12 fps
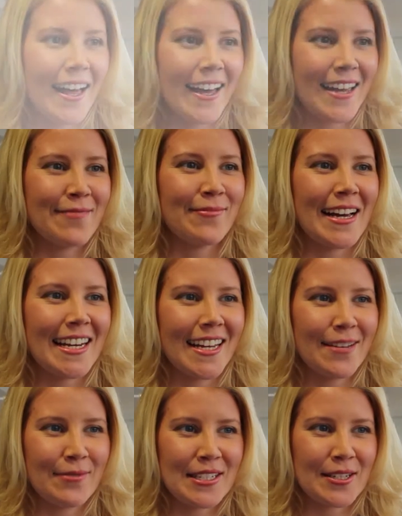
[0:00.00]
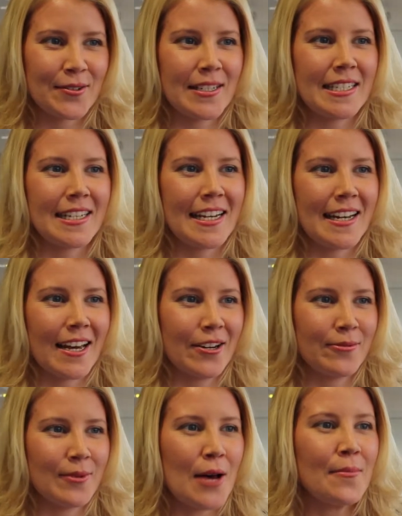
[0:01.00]
Hi, my name is Christine
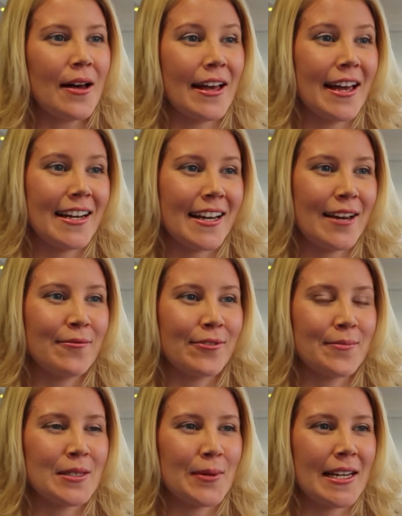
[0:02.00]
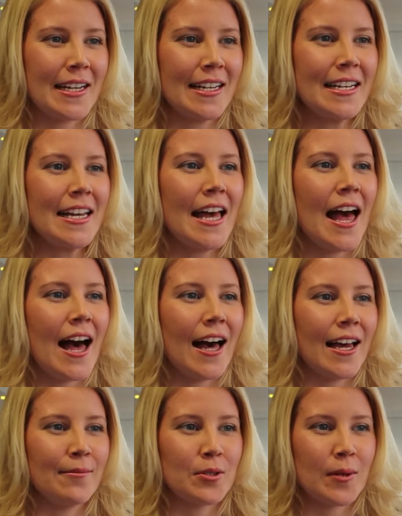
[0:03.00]
Åkerblom and I'm from Sweden.
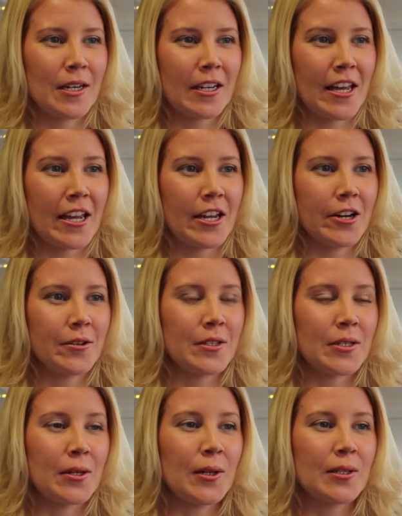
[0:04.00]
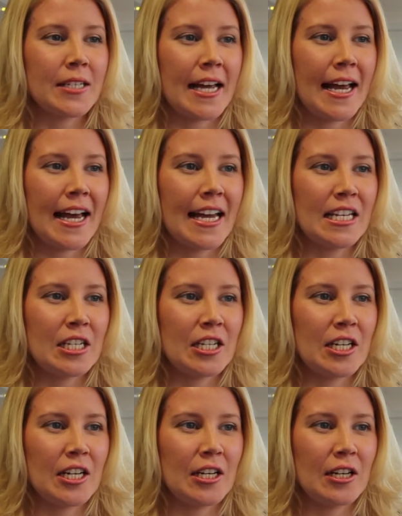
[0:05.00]
I'm 28 years old and
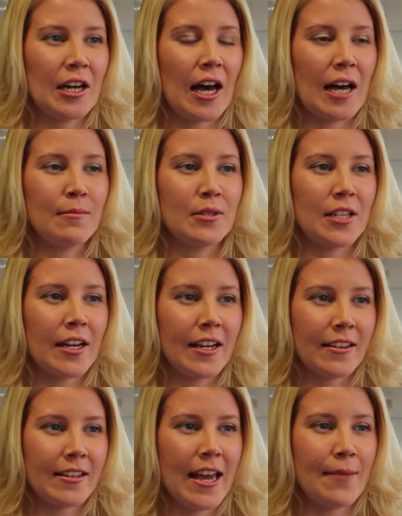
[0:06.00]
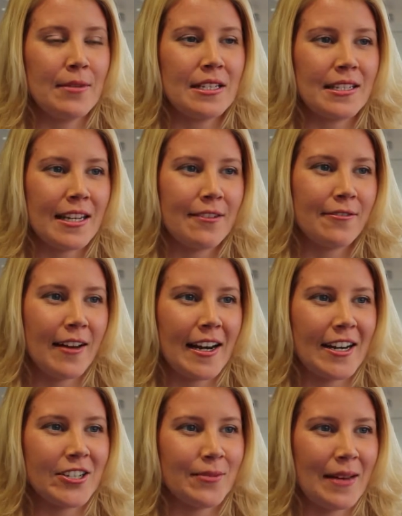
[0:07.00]
I'm studying the MSc
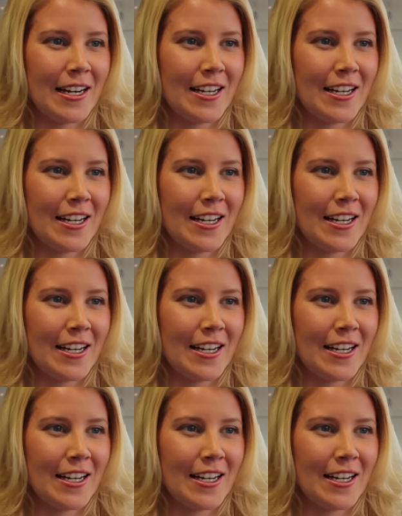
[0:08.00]
Financial